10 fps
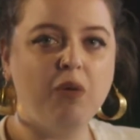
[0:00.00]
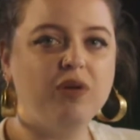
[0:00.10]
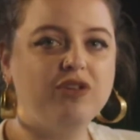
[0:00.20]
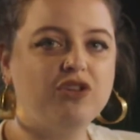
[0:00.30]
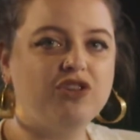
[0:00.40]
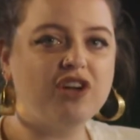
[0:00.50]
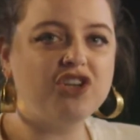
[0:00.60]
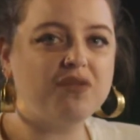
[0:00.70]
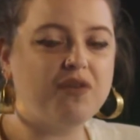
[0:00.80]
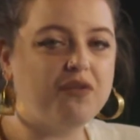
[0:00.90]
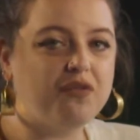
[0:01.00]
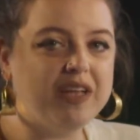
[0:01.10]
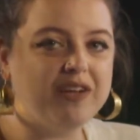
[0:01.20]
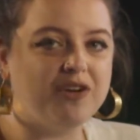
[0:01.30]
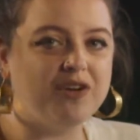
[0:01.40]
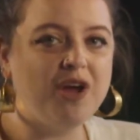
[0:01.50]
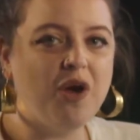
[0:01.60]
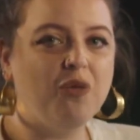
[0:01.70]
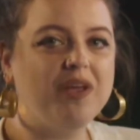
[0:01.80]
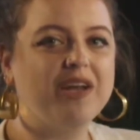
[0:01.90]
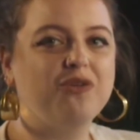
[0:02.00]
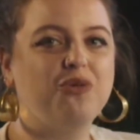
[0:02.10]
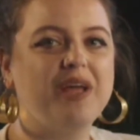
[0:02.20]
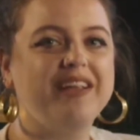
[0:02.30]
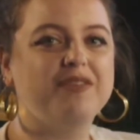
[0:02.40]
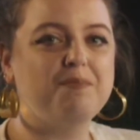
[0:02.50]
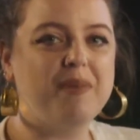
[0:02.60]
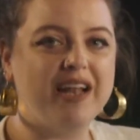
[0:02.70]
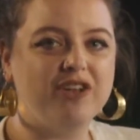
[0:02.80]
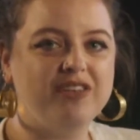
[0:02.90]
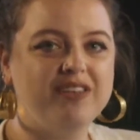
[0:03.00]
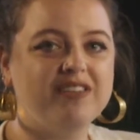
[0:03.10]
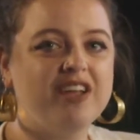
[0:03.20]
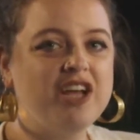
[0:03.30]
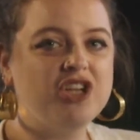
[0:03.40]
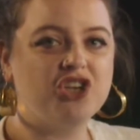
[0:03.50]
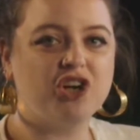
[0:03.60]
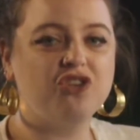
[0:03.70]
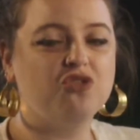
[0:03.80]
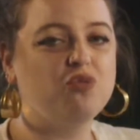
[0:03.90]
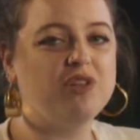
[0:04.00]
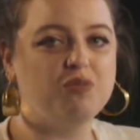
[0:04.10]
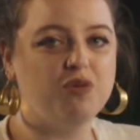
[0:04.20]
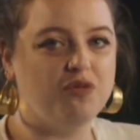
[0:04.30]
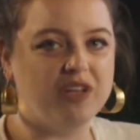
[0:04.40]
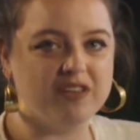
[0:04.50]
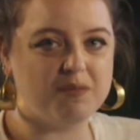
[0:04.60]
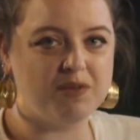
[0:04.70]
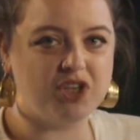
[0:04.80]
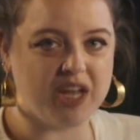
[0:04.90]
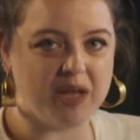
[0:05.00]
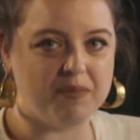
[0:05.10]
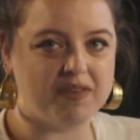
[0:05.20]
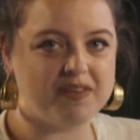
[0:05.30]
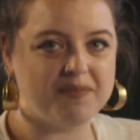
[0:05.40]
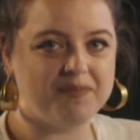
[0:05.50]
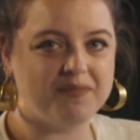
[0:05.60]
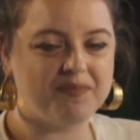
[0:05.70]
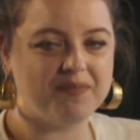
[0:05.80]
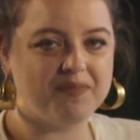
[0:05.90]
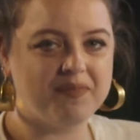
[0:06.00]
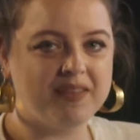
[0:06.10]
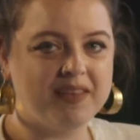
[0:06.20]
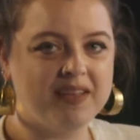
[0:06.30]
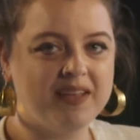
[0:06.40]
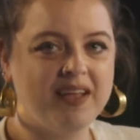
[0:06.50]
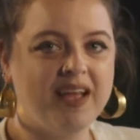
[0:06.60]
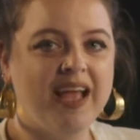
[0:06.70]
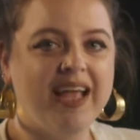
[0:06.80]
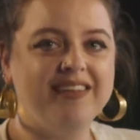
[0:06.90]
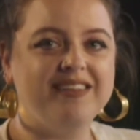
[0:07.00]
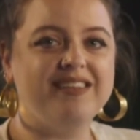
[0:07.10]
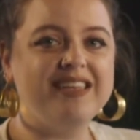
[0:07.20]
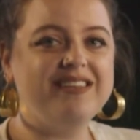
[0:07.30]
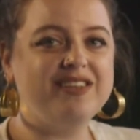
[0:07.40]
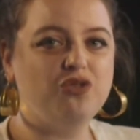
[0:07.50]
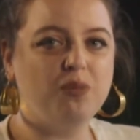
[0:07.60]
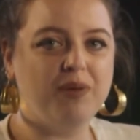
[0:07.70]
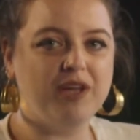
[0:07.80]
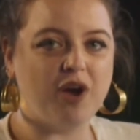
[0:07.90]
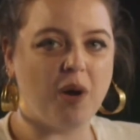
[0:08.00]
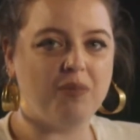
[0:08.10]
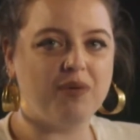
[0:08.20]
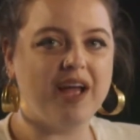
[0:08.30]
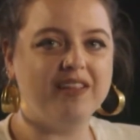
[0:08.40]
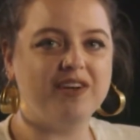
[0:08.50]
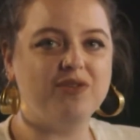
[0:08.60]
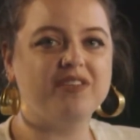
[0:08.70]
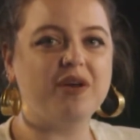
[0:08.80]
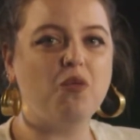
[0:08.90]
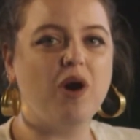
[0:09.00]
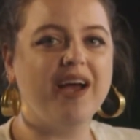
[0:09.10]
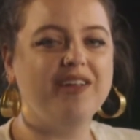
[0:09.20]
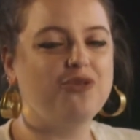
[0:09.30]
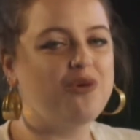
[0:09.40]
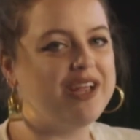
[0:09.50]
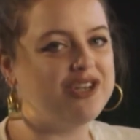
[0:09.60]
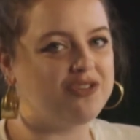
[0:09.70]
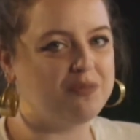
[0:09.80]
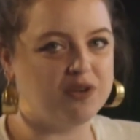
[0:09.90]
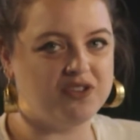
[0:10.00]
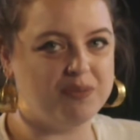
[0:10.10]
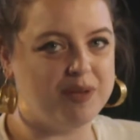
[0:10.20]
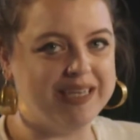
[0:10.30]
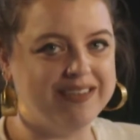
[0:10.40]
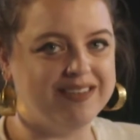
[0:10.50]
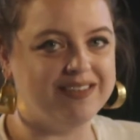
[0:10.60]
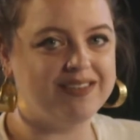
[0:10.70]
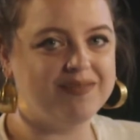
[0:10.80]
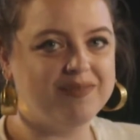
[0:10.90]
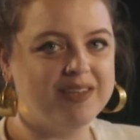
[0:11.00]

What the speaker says: With the touch of a finger, we can create melodies charged with moving shapes. It is easy to pick up, and there is a wide range of possibilities.